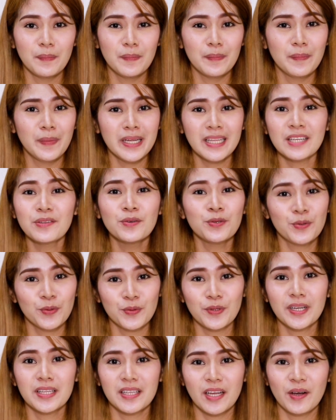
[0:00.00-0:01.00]
may
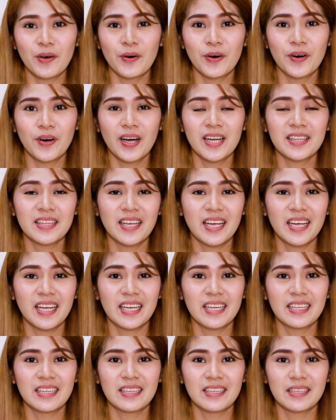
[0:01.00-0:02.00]
natutunan ako and
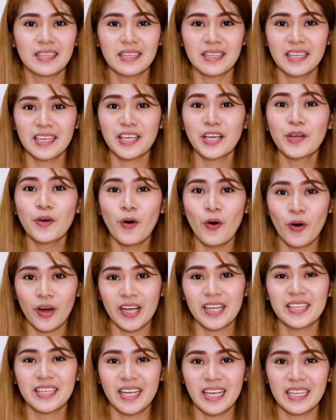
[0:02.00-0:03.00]
then naging
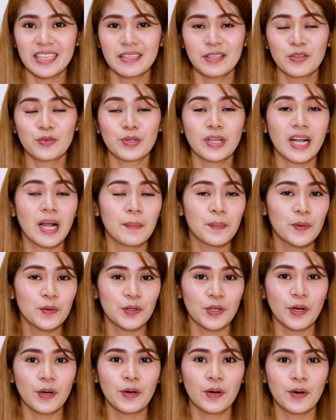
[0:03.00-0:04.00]
okay din nung
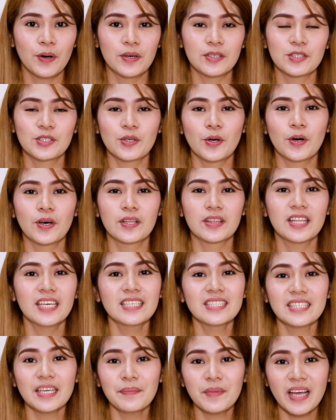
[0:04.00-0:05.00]
nag-upload ako. So,
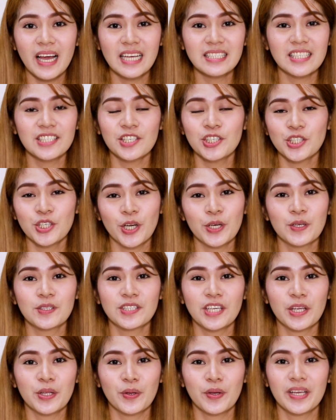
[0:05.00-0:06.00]
this time, guys, i-share ko
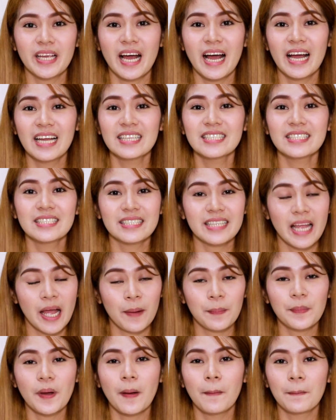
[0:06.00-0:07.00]
sa inyo yan,
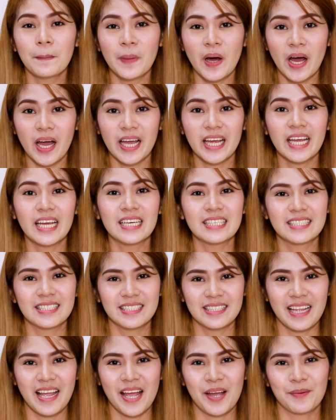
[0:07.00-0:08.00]
step by
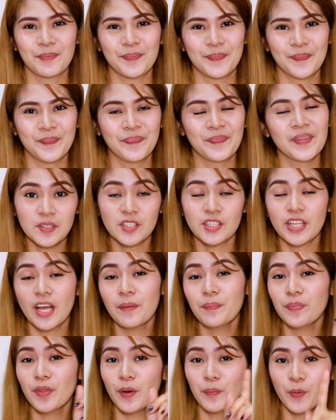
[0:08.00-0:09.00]
step.
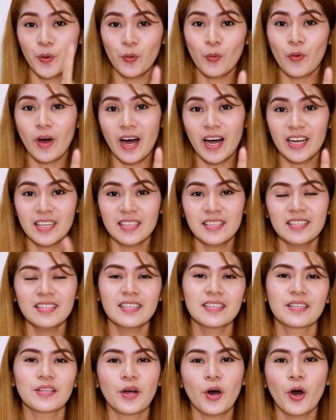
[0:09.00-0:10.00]
Step number one,
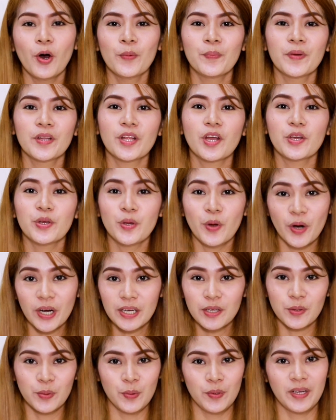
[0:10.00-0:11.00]
open your
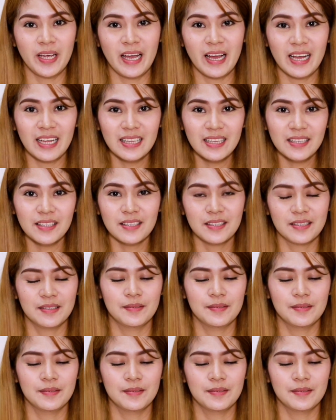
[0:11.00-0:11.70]
Google